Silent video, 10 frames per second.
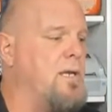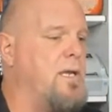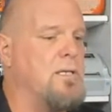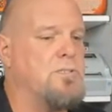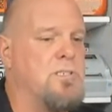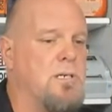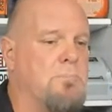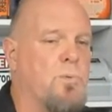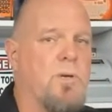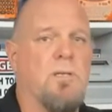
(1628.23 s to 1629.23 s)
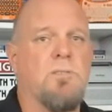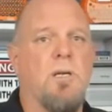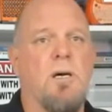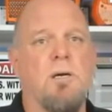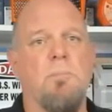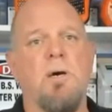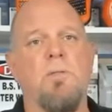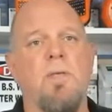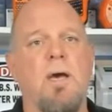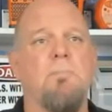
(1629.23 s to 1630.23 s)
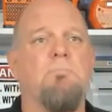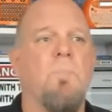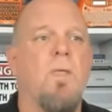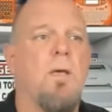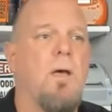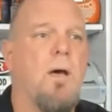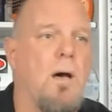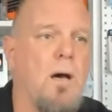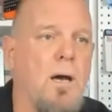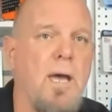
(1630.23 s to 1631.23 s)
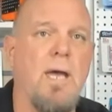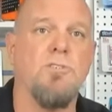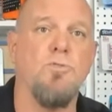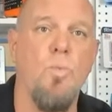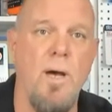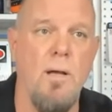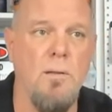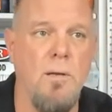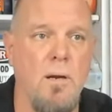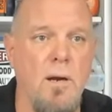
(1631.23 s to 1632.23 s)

You can't see it, but we're going to talk about that as well.